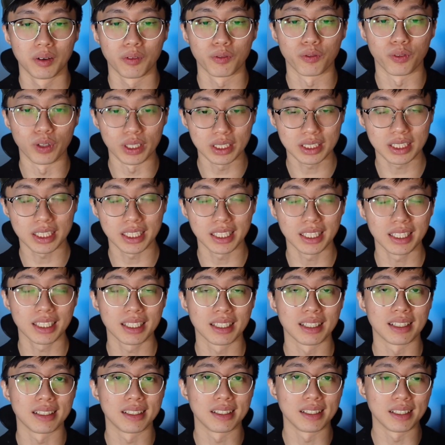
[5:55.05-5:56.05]

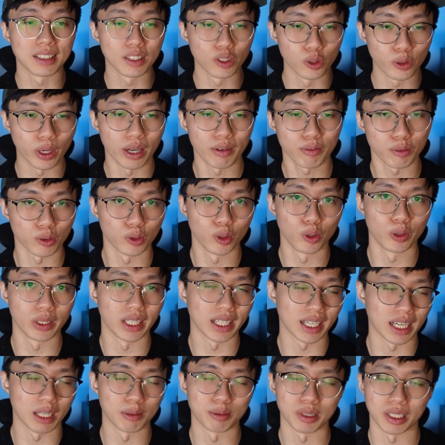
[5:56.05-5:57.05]
Firstly, you have to know
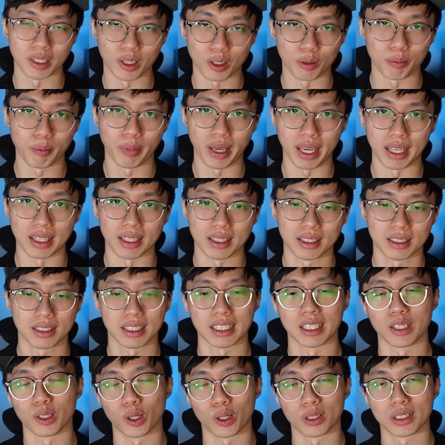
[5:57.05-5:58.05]
that carbs are not bad
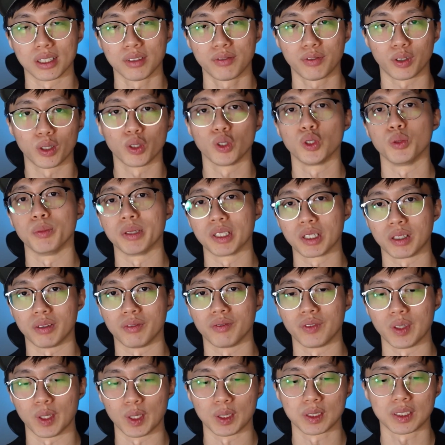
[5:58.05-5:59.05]
in order for you to be
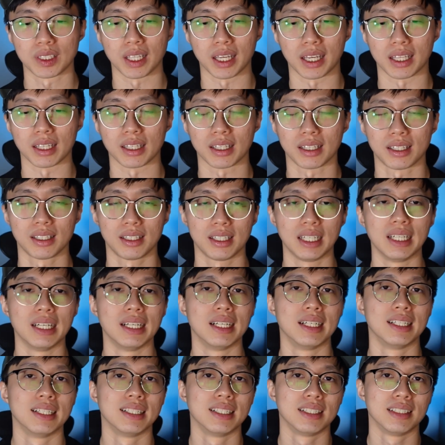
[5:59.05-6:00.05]
convinced that,
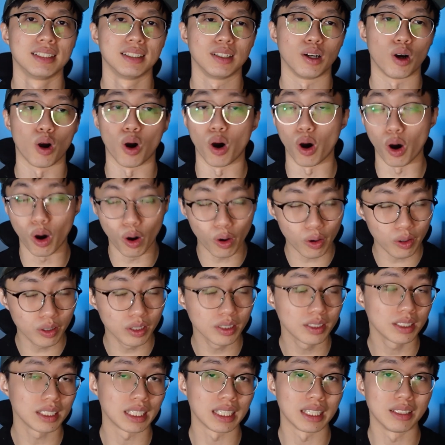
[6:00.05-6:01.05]
or
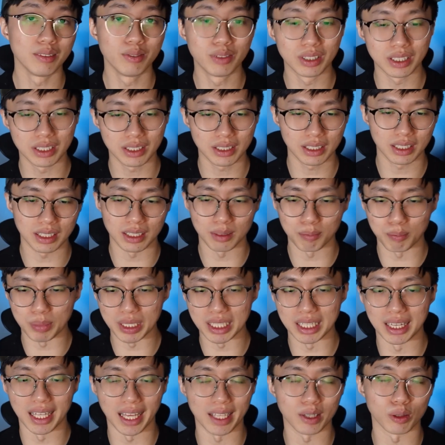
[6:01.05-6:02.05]
even
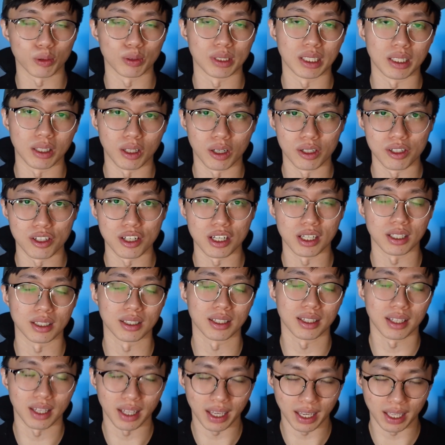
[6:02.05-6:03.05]
be led to the logic
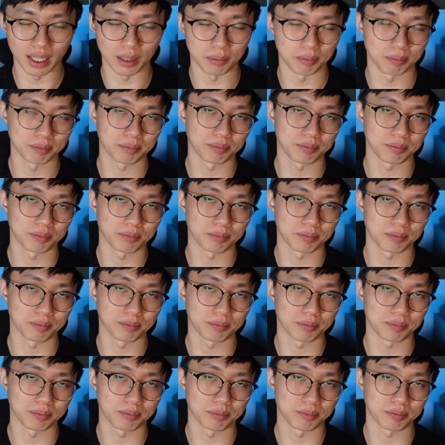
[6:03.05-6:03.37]
that